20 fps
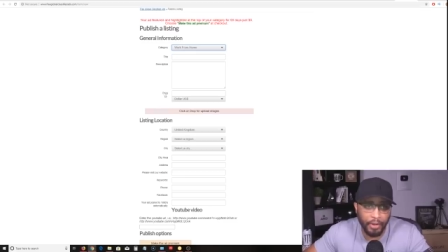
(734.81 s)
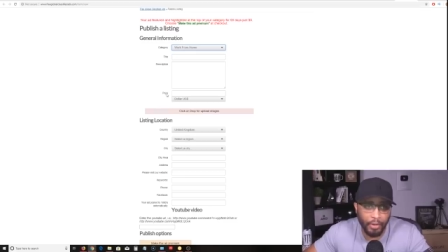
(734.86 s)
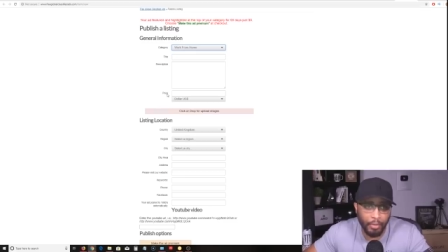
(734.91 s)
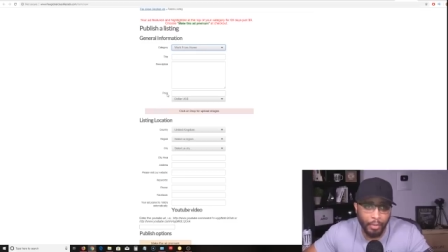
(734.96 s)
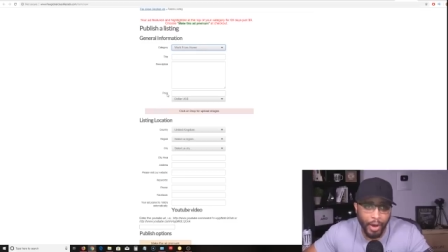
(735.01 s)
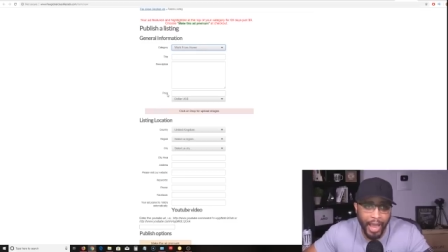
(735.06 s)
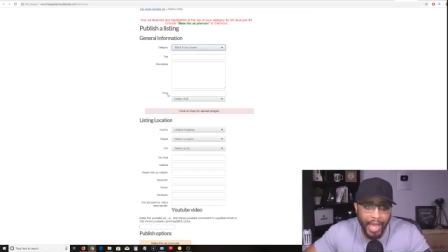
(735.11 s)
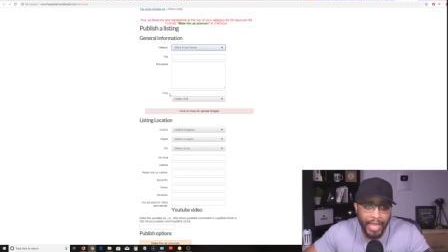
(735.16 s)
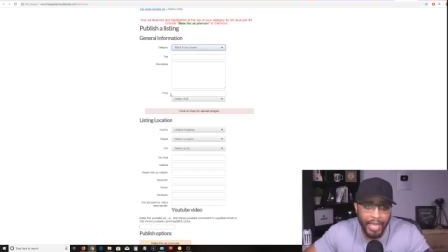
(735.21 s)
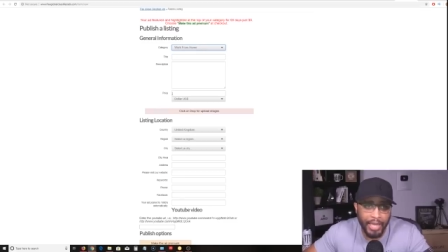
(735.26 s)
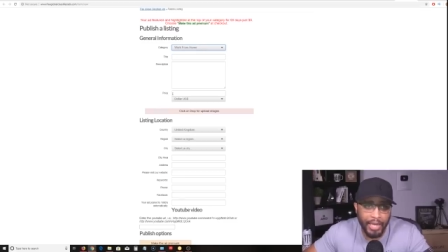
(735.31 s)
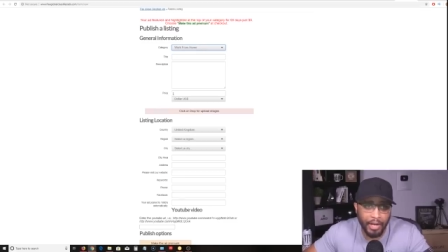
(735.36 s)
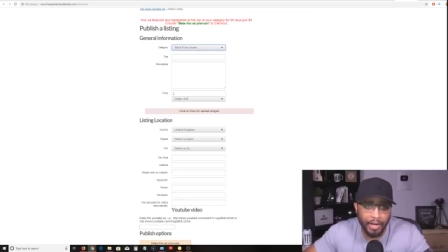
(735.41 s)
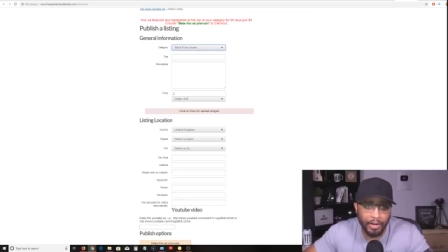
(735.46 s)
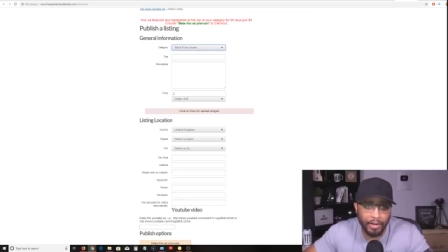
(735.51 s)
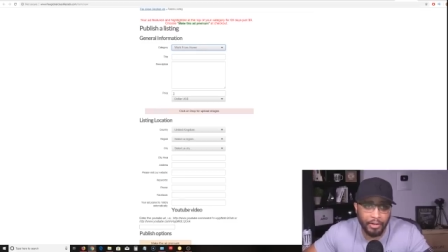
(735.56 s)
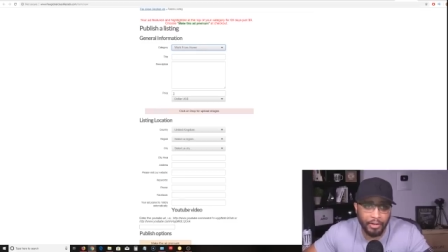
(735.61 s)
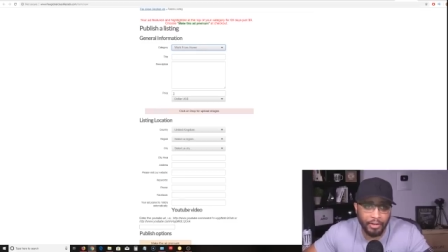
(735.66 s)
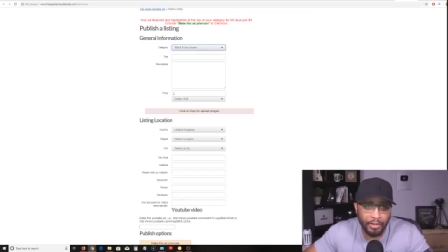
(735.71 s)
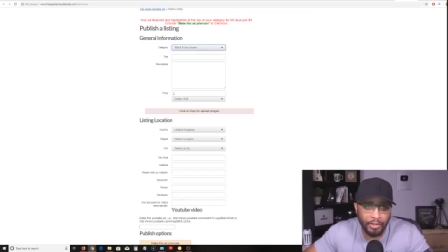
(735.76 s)
Right
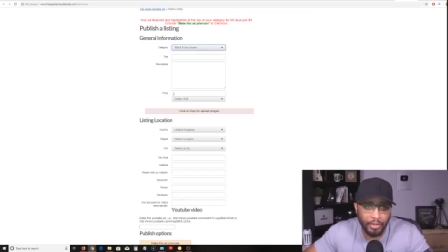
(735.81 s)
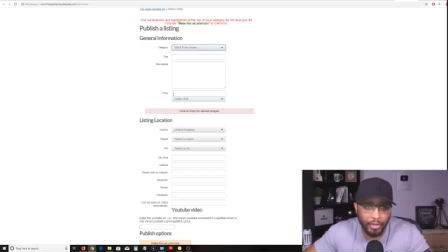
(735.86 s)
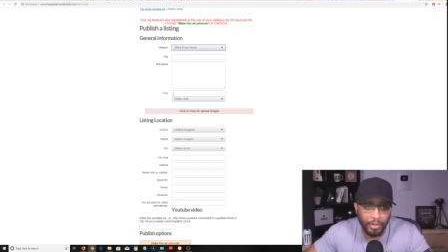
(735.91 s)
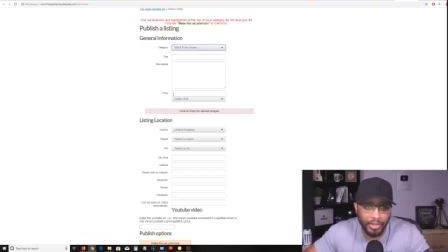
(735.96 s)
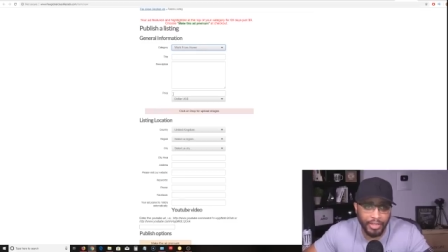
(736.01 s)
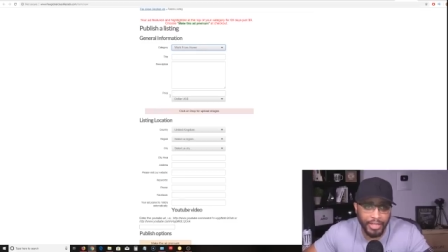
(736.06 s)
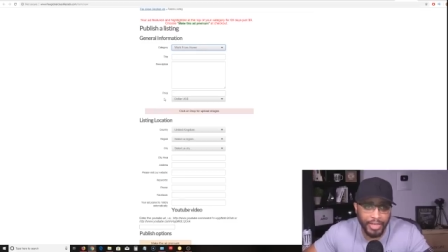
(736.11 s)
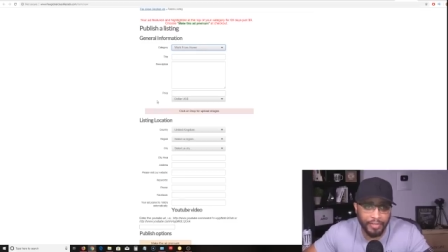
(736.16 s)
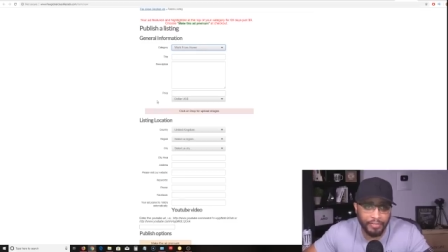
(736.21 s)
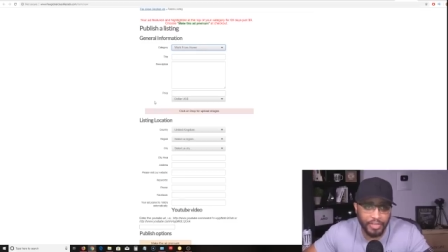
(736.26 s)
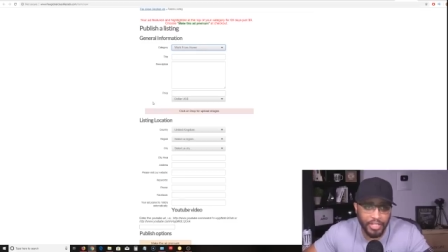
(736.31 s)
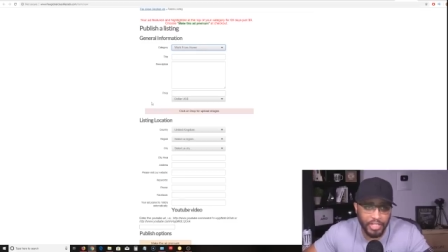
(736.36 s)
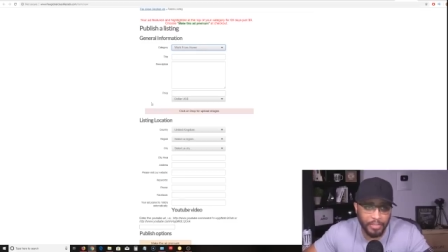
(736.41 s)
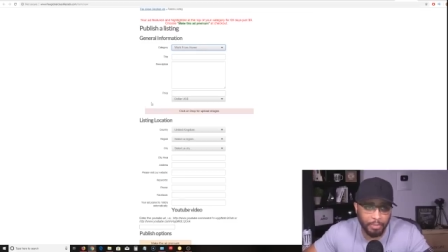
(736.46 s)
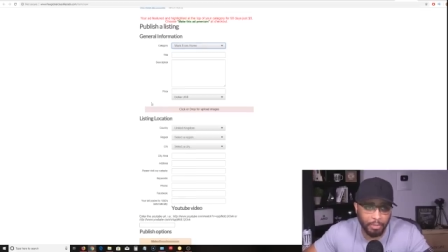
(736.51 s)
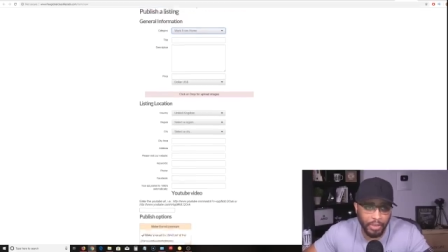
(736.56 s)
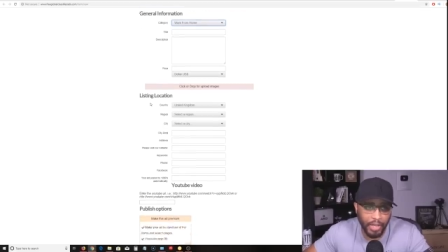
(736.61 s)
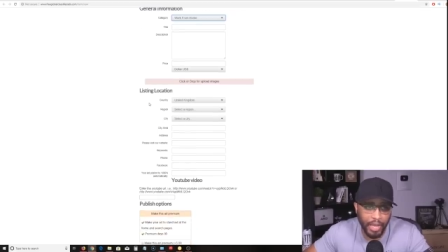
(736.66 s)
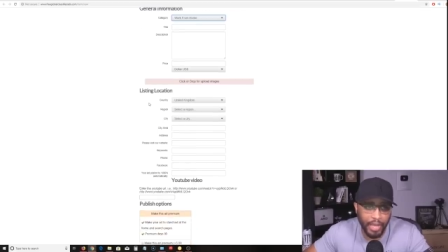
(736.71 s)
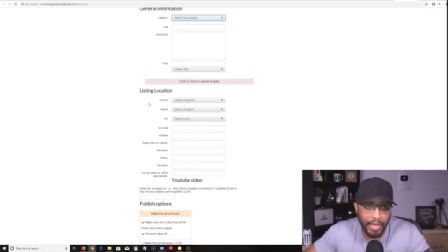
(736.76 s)
here, you can leave this
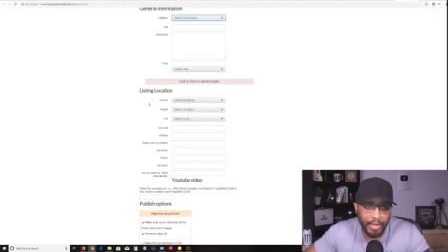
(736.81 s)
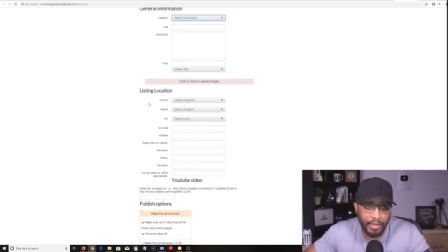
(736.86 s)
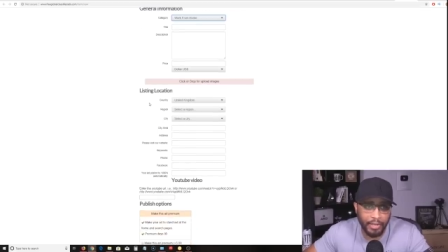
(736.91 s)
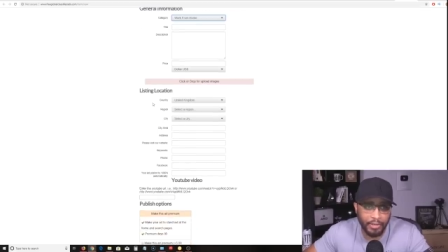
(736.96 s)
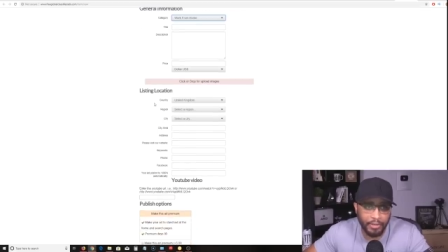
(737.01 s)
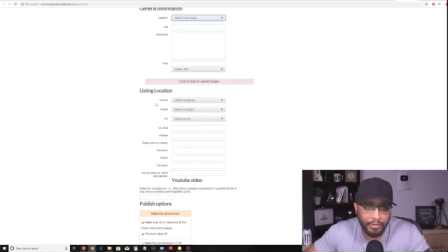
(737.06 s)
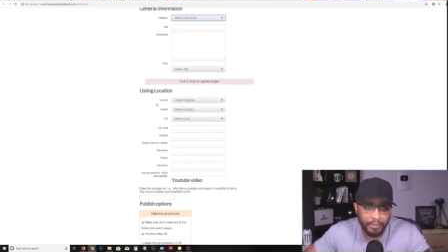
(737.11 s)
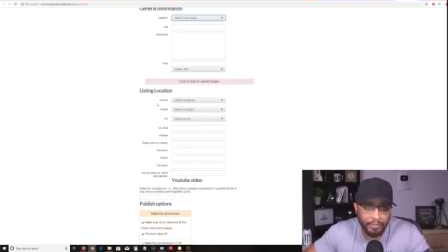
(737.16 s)
blank.